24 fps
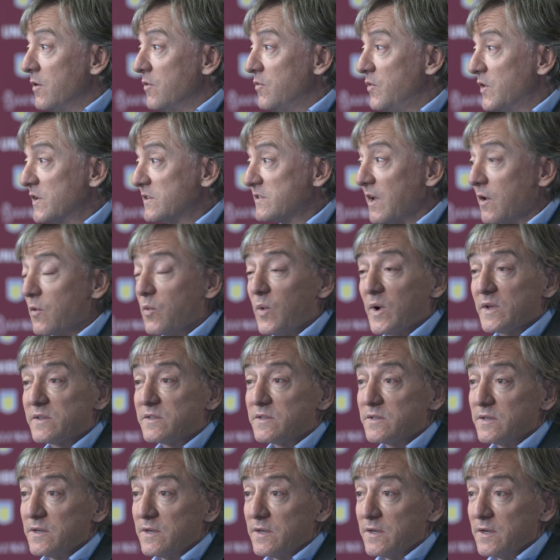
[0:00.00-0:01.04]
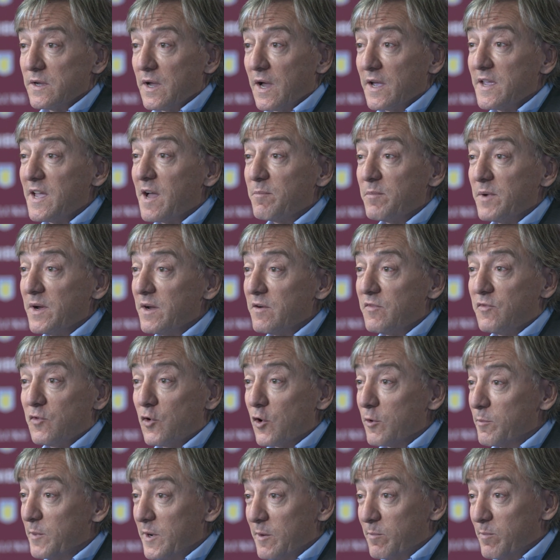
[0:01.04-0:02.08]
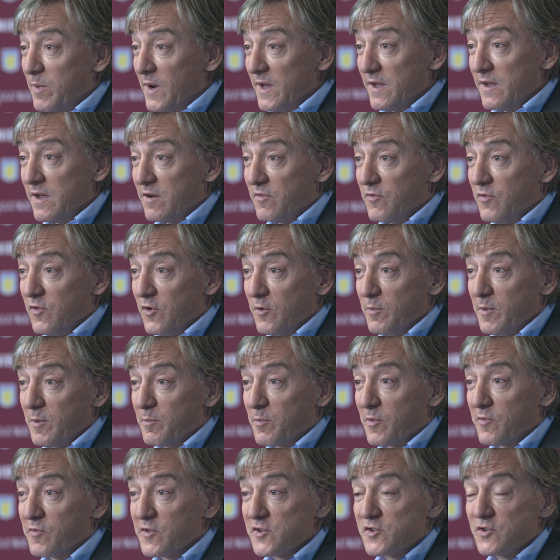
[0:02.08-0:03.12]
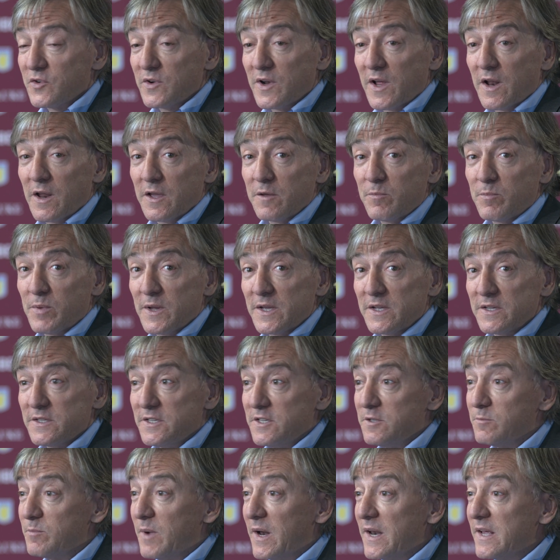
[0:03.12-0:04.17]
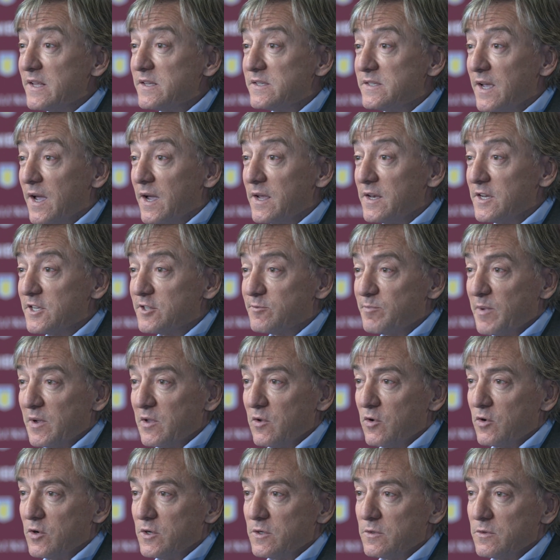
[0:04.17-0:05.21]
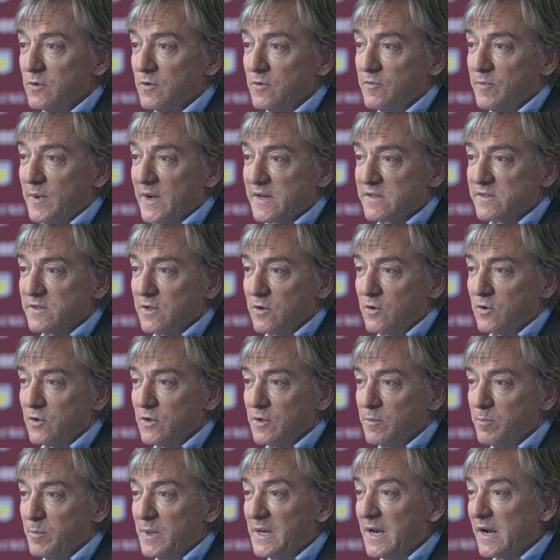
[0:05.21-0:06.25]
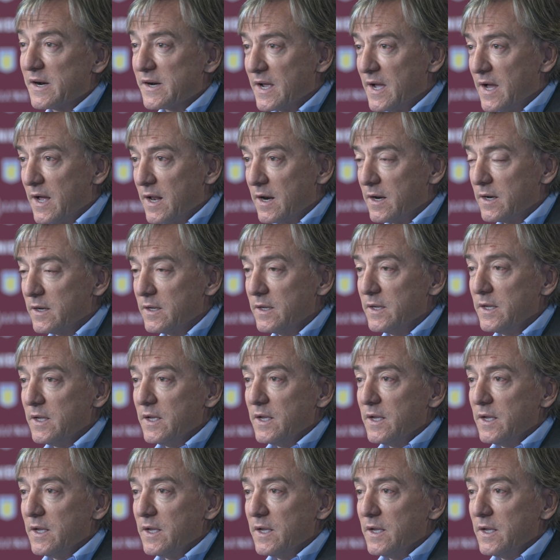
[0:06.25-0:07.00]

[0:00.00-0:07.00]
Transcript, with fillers: First, I was uh, I am a former player, former professional. I played in Valencia, in Espanyol of Barcelona, in Villarreal,